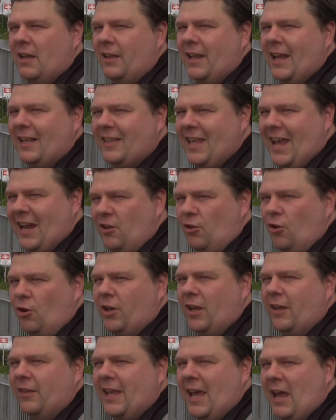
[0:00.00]
Let's take a look
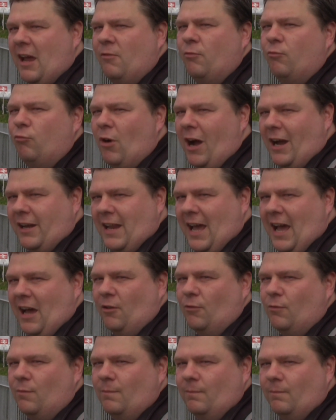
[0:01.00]
at there right
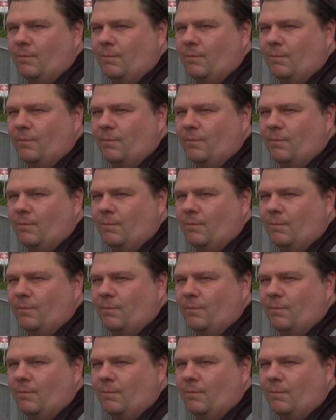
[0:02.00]
now.